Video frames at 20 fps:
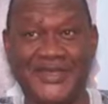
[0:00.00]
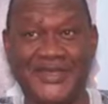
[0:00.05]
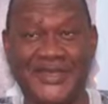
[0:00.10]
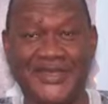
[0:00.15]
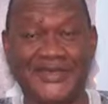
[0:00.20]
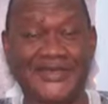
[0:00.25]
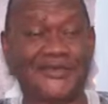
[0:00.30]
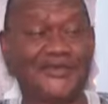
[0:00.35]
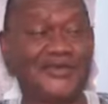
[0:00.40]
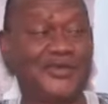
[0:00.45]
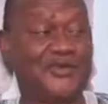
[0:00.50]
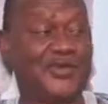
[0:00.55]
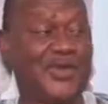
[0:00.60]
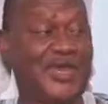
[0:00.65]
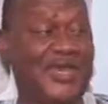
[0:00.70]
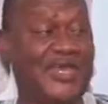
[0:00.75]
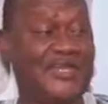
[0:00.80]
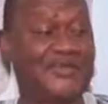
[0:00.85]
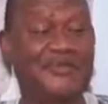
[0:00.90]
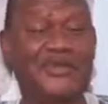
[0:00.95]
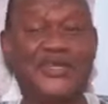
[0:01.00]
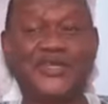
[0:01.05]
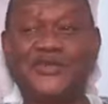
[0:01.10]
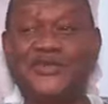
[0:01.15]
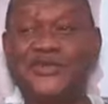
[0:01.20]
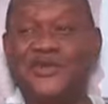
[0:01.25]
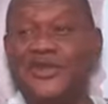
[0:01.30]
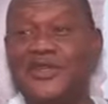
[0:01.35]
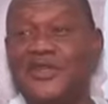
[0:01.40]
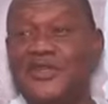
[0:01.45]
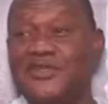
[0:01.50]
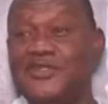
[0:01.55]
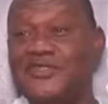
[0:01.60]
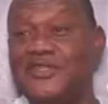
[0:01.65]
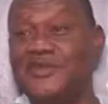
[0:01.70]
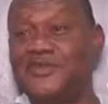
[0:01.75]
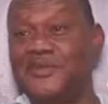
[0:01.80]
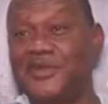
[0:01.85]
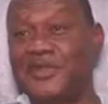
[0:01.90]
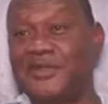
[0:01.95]
And it required me to learn
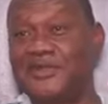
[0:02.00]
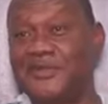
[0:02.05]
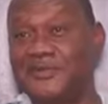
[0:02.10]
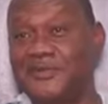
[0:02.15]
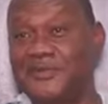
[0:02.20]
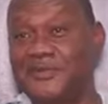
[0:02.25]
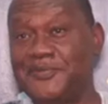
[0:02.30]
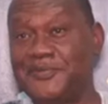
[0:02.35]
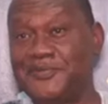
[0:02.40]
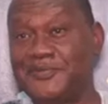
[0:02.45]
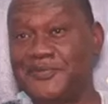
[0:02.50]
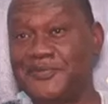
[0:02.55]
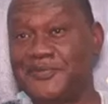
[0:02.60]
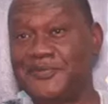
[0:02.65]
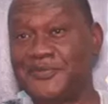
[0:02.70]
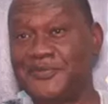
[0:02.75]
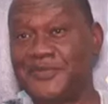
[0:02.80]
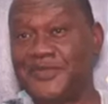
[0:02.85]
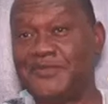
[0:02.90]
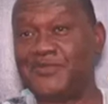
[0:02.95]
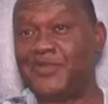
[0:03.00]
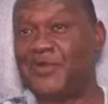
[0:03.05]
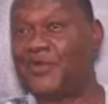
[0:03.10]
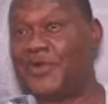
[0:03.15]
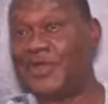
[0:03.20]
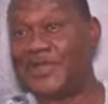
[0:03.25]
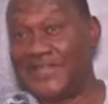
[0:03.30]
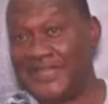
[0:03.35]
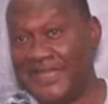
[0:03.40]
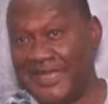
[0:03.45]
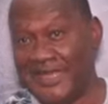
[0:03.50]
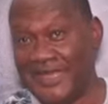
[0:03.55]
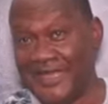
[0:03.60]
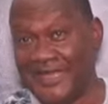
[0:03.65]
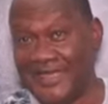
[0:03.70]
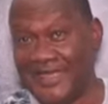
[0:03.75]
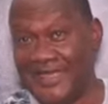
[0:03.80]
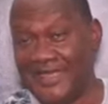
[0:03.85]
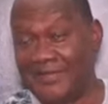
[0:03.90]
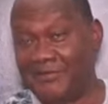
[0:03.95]
German for 1 year
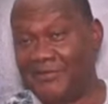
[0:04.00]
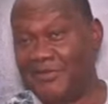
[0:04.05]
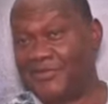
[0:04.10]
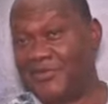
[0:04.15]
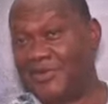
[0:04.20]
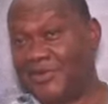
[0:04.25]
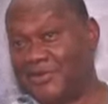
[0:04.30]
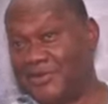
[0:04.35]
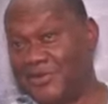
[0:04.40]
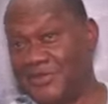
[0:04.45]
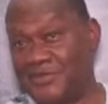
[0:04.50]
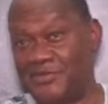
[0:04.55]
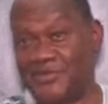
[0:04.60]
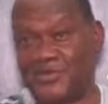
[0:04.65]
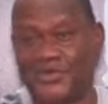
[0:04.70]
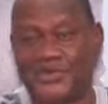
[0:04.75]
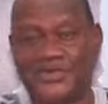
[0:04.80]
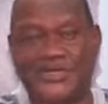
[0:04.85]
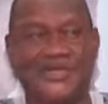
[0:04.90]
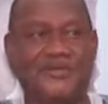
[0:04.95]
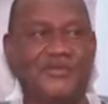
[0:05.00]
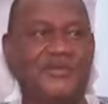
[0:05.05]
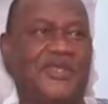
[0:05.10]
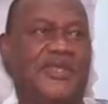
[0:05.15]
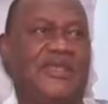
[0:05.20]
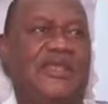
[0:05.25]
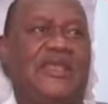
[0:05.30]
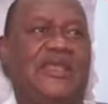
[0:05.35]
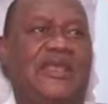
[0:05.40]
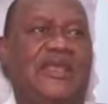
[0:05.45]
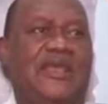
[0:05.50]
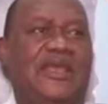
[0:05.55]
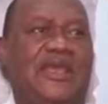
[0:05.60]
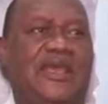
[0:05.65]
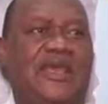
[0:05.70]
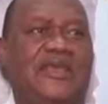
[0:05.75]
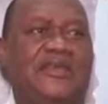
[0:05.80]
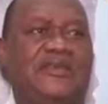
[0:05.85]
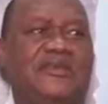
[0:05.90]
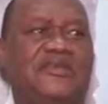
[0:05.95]
before doing the program.
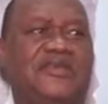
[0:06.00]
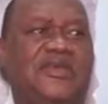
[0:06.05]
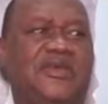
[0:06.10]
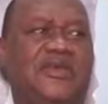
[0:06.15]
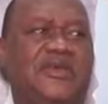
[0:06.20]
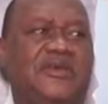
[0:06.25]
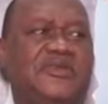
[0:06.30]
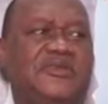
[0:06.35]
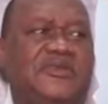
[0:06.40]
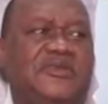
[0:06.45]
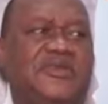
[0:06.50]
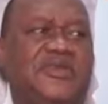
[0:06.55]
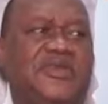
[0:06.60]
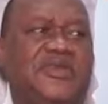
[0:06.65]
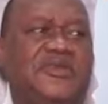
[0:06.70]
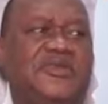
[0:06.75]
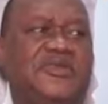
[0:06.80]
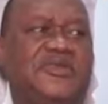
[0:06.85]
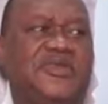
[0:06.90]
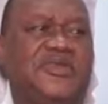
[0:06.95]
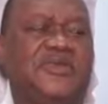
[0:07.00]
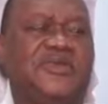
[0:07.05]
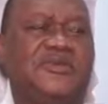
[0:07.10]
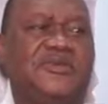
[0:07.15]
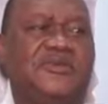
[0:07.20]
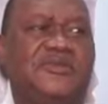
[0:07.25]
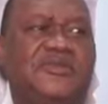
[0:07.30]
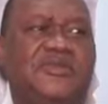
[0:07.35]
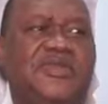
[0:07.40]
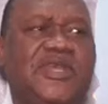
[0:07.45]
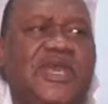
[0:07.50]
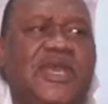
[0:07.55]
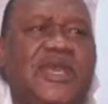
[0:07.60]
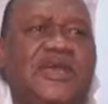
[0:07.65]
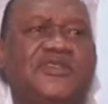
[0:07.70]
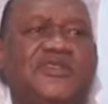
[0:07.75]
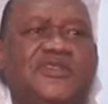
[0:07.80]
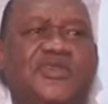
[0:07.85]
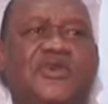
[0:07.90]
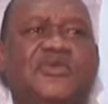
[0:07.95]
And you see, there
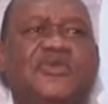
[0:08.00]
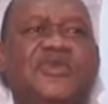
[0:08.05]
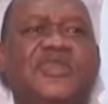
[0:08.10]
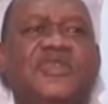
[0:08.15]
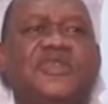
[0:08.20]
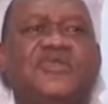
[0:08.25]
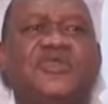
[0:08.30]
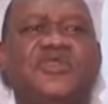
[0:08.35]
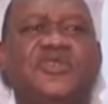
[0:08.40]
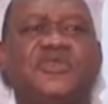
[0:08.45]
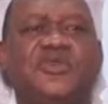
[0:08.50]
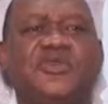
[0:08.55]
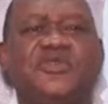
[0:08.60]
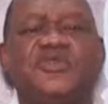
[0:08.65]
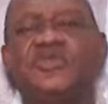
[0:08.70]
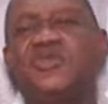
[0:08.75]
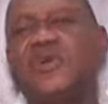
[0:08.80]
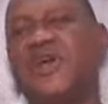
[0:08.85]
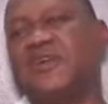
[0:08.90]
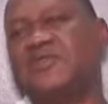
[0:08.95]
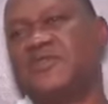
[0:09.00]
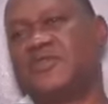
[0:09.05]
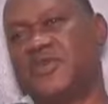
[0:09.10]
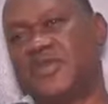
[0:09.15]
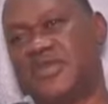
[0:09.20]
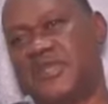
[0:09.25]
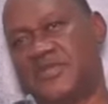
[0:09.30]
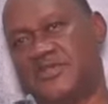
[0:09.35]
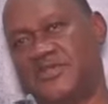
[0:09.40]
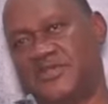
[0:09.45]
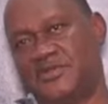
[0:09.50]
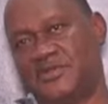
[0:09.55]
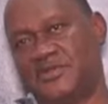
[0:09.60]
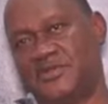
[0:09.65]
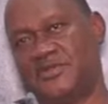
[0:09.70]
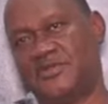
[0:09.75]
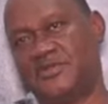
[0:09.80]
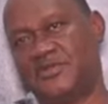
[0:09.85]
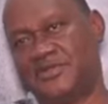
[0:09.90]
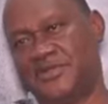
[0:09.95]
are some individuals who have
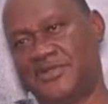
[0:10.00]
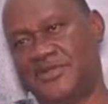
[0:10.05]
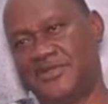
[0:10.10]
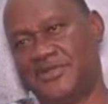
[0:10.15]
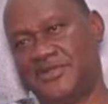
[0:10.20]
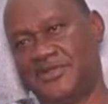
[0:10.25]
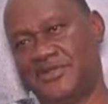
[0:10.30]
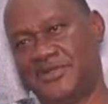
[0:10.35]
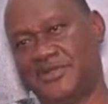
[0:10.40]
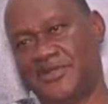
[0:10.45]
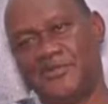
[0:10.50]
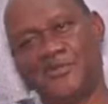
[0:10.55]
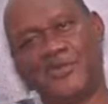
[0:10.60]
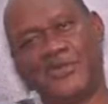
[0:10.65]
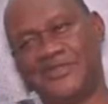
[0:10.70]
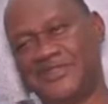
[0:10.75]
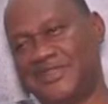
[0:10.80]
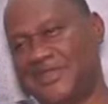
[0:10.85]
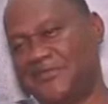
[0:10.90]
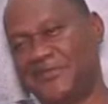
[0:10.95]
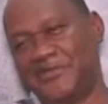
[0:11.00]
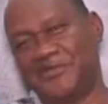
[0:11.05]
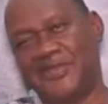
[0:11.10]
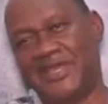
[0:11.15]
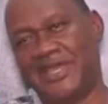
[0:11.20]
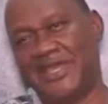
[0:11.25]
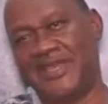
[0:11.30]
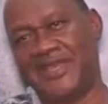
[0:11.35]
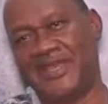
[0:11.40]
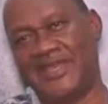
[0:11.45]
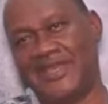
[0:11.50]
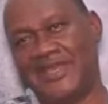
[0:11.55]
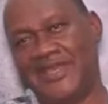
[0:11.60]
connections. It works everywhere.